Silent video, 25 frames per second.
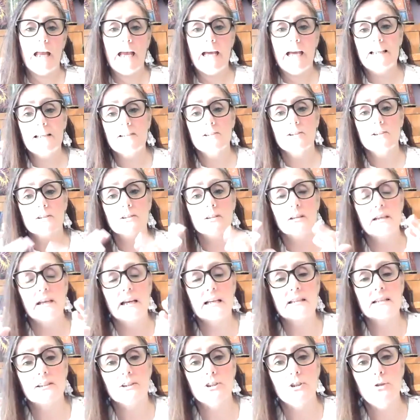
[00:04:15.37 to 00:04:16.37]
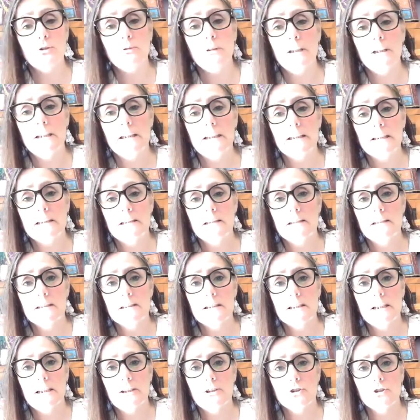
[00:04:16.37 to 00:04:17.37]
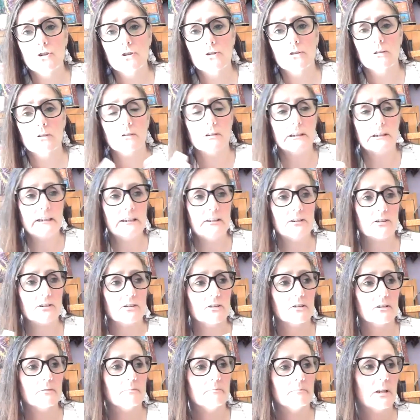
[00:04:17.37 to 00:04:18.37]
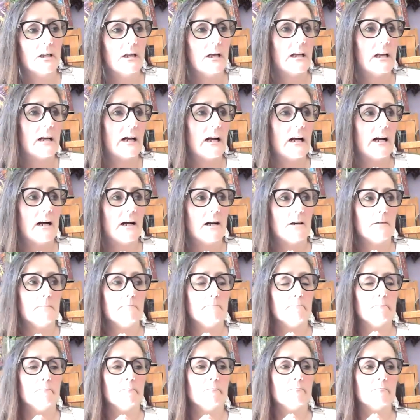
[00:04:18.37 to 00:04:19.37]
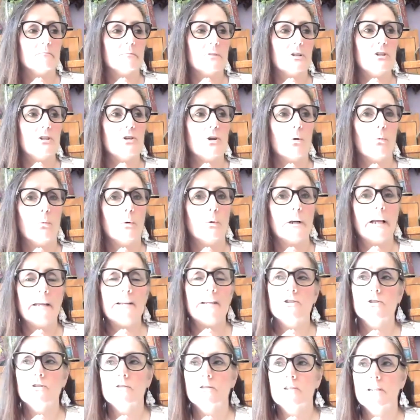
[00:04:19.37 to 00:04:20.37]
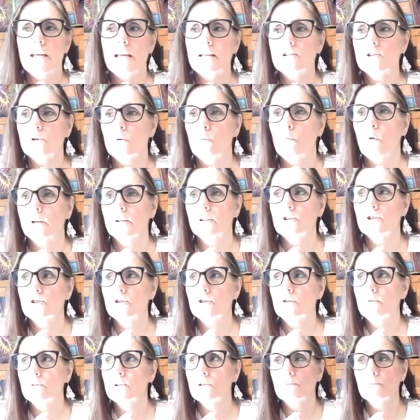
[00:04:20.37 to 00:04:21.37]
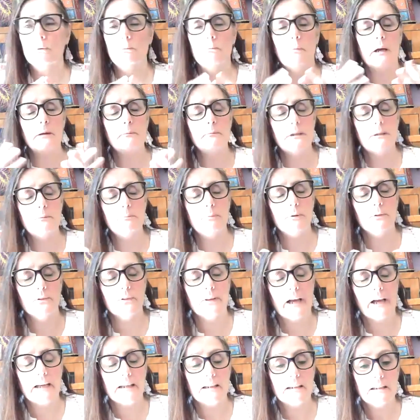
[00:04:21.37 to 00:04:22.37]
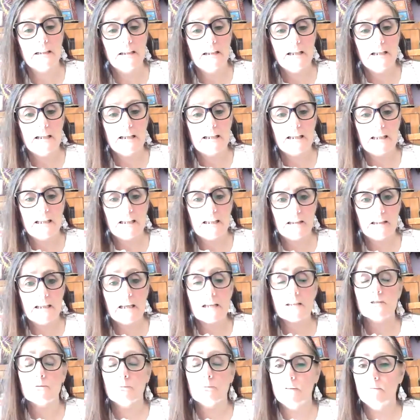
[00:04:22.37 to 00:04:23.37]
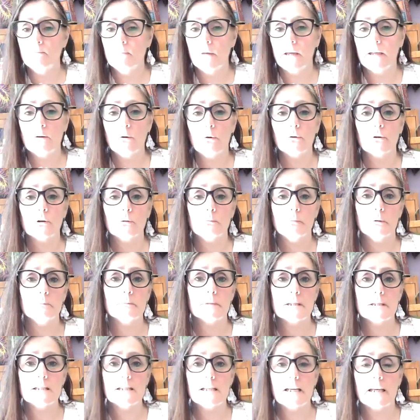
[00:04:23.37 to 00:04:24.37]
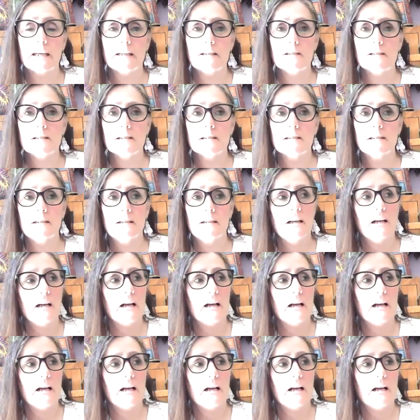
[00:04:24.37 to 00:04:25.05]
And as a Unity teacher, leader, you know, what I tend to want to do is remind people that, yes, we've made horrible mistakes,